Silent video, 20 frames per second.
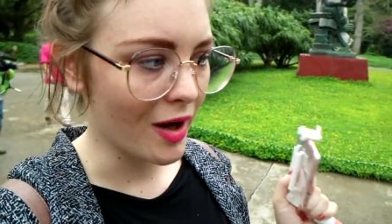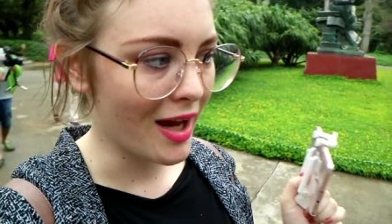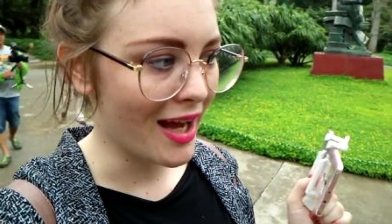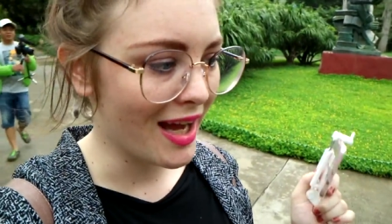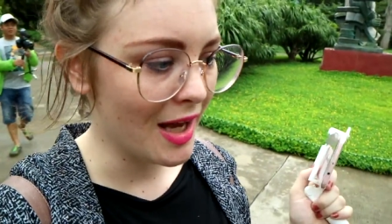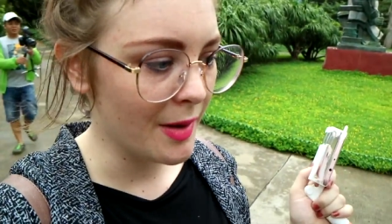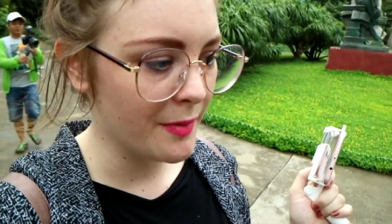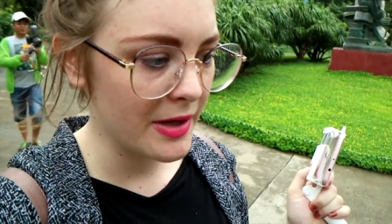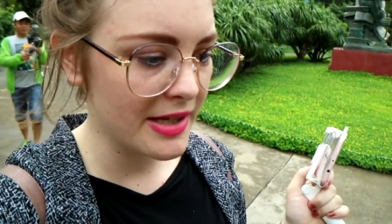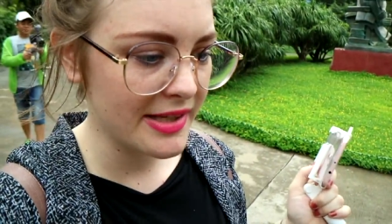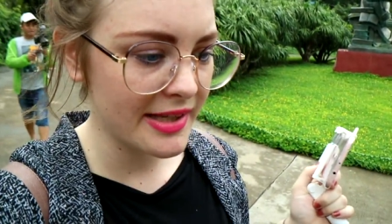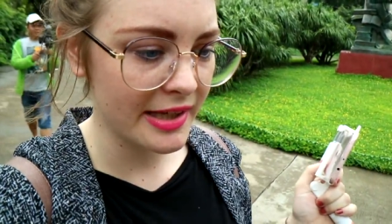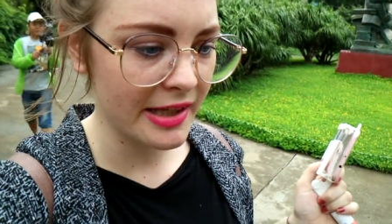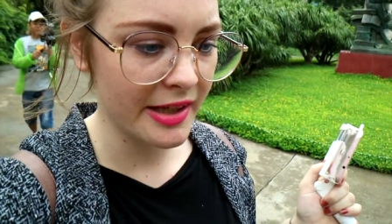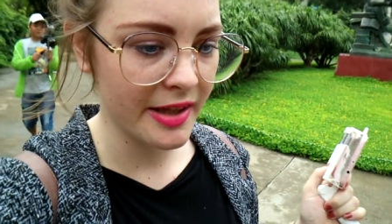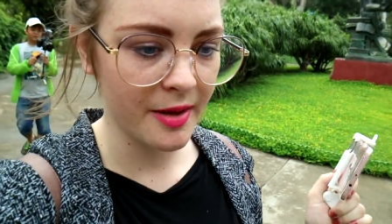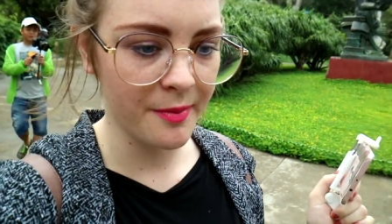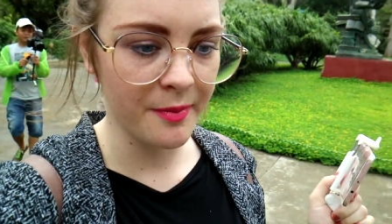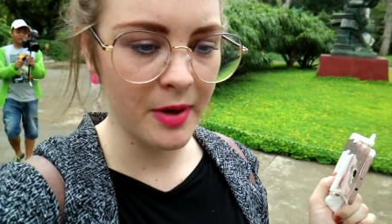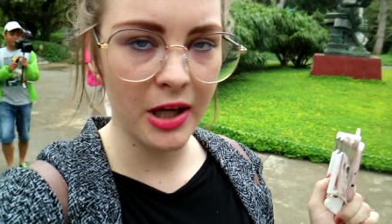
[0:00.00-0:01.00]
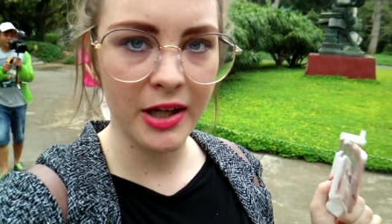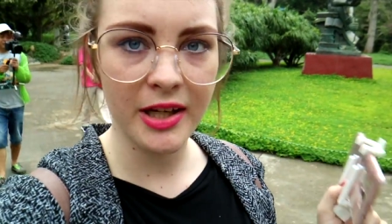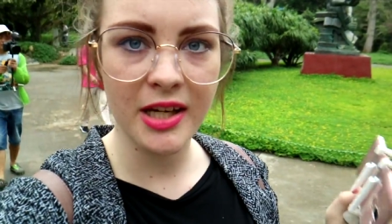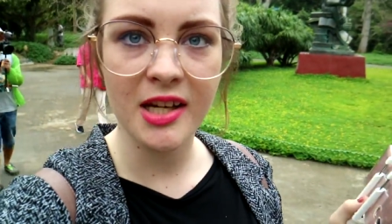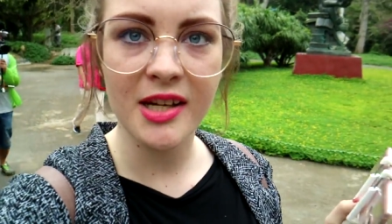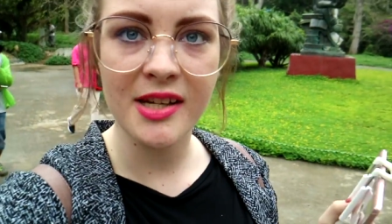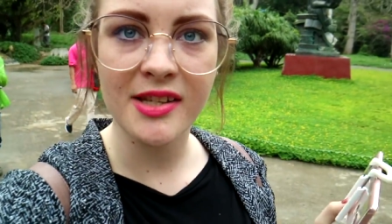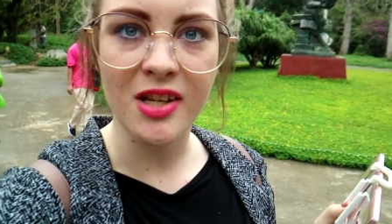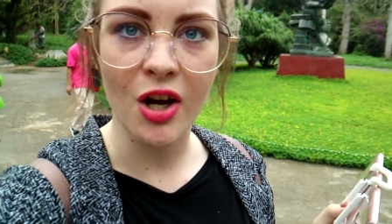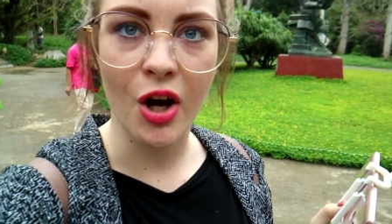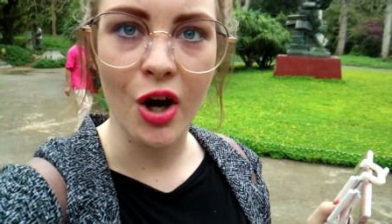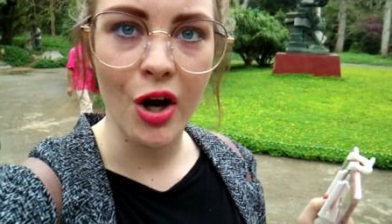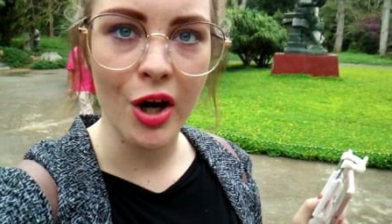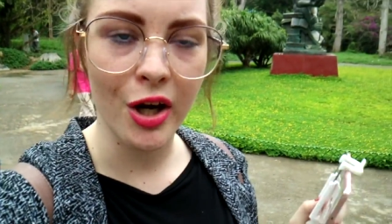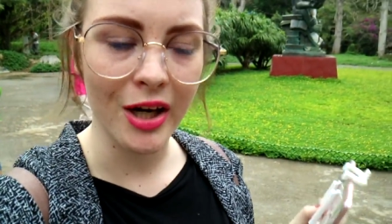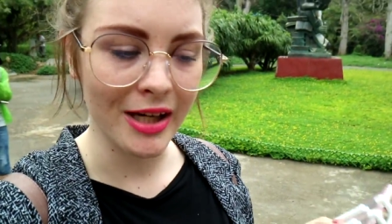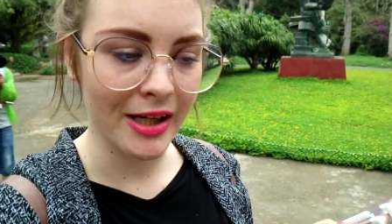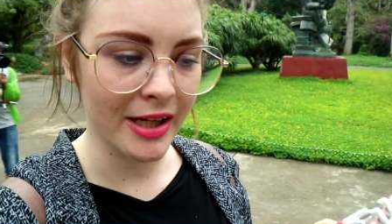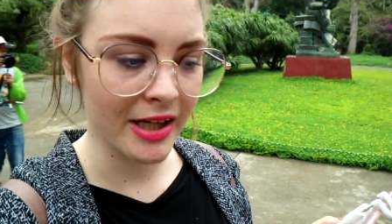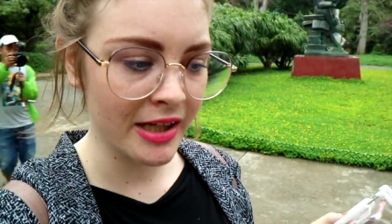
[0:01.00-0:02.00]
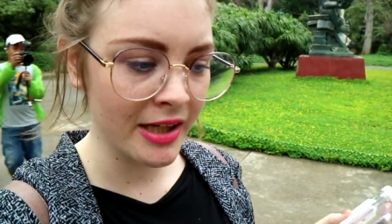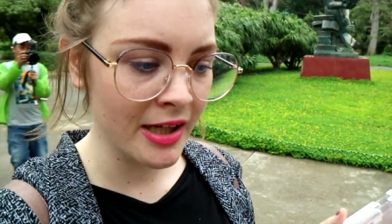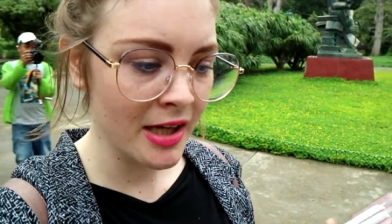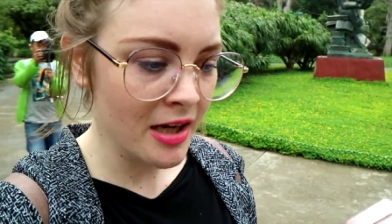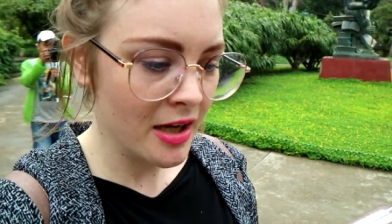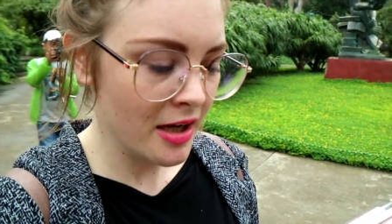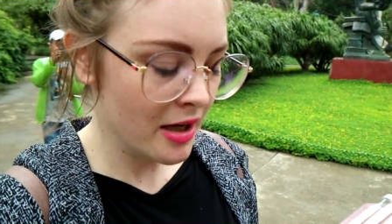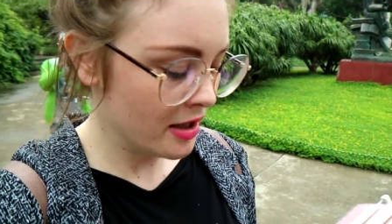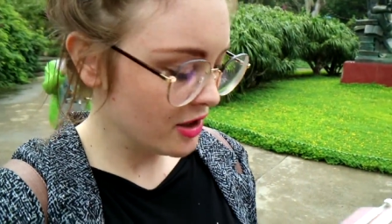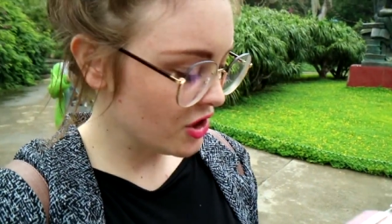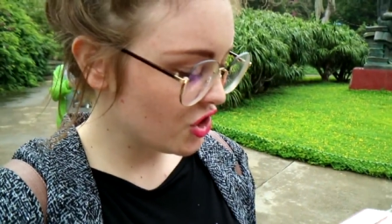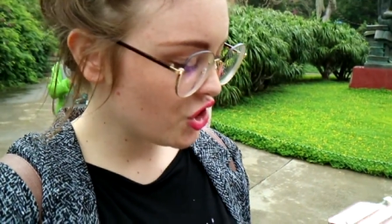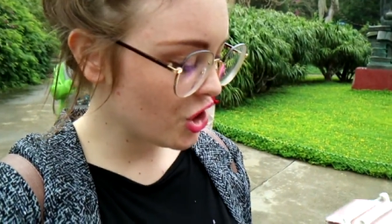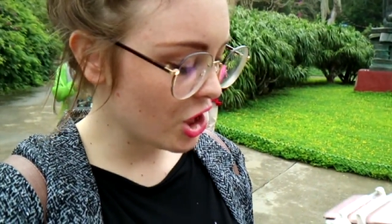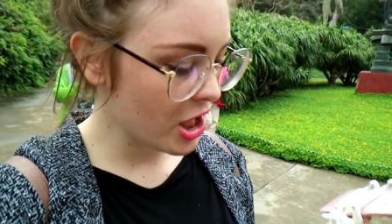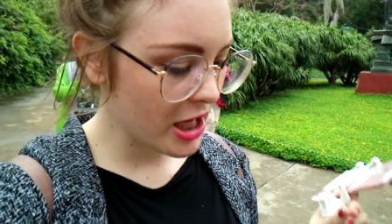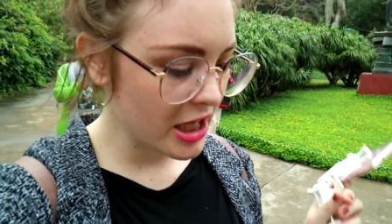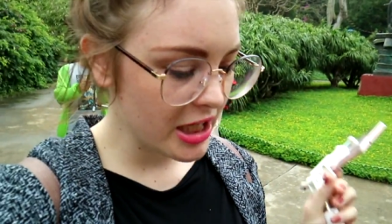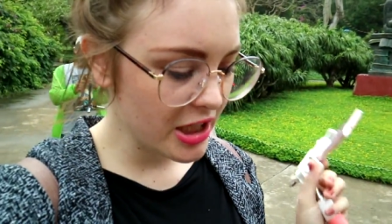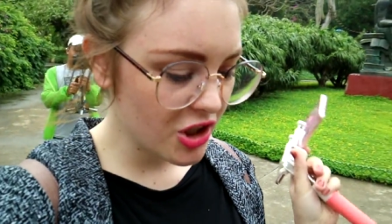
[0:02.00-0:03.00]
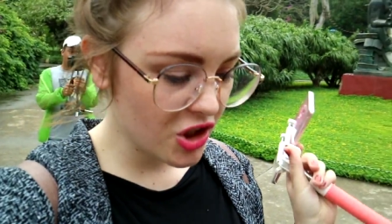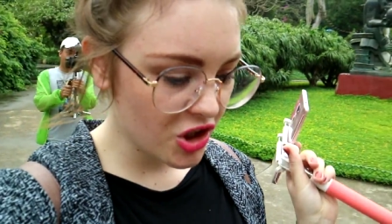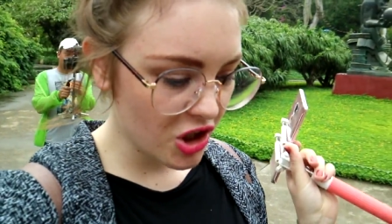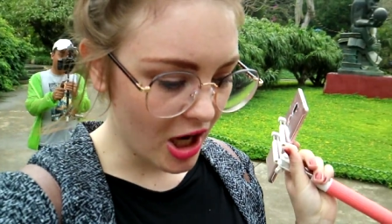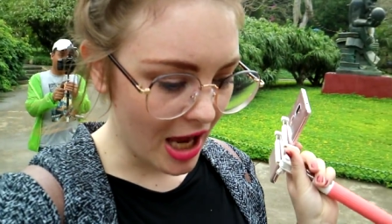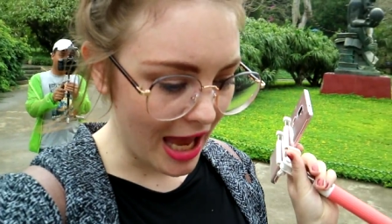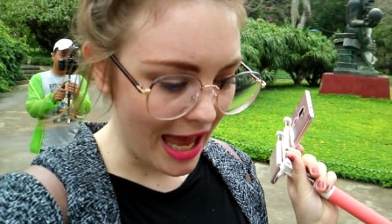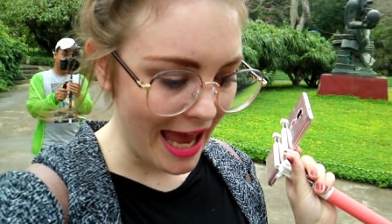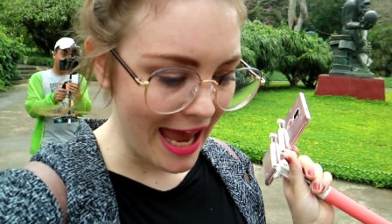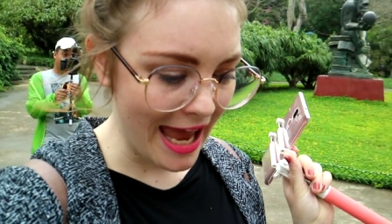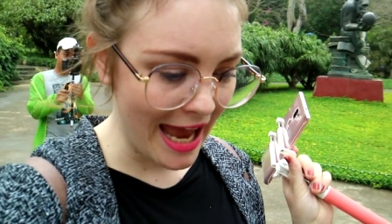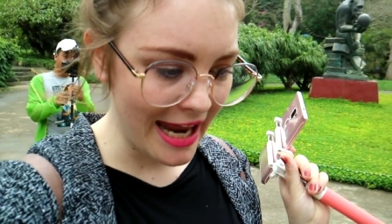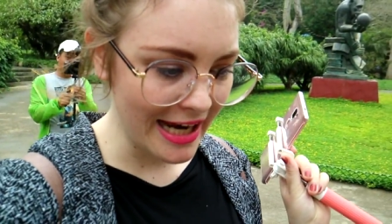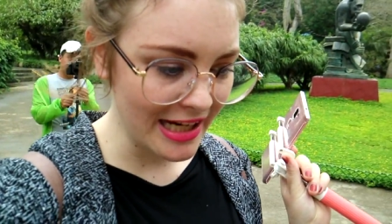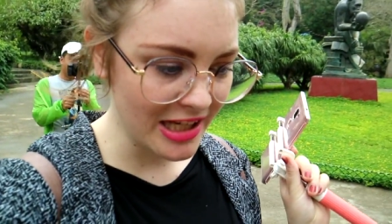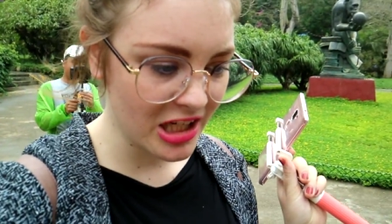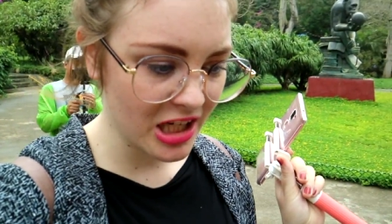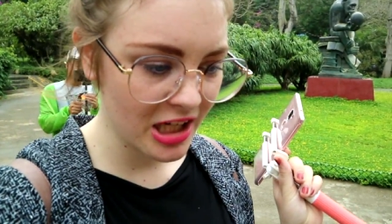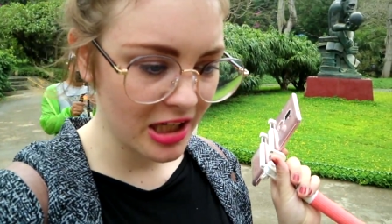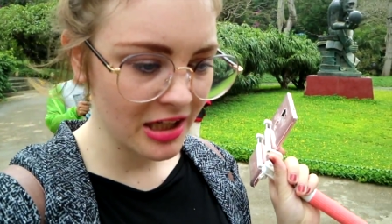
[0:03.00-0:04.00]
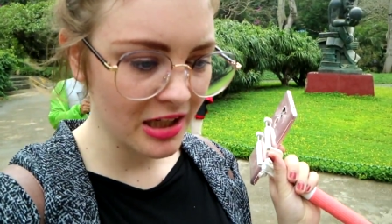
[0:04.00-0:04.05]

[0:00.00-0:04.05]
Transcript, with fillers: And basically the monkeys are in change and...